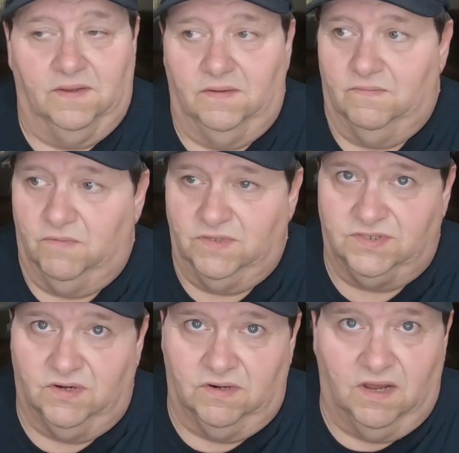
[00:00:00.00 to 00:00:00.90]
And we
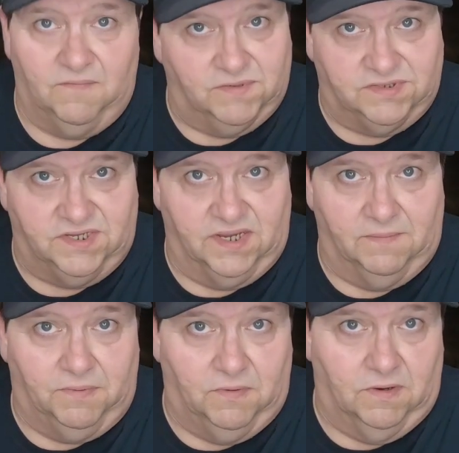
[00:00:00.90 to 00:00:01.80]
start off with
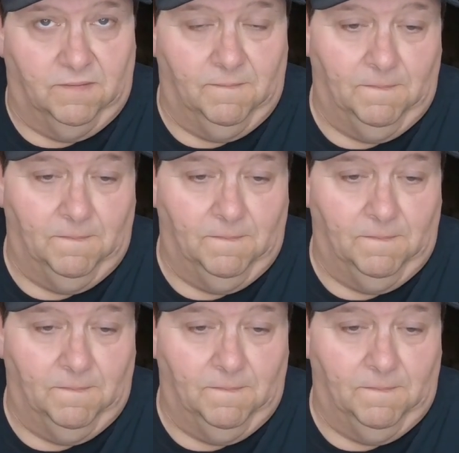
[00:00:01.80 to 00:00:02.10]
Singapore.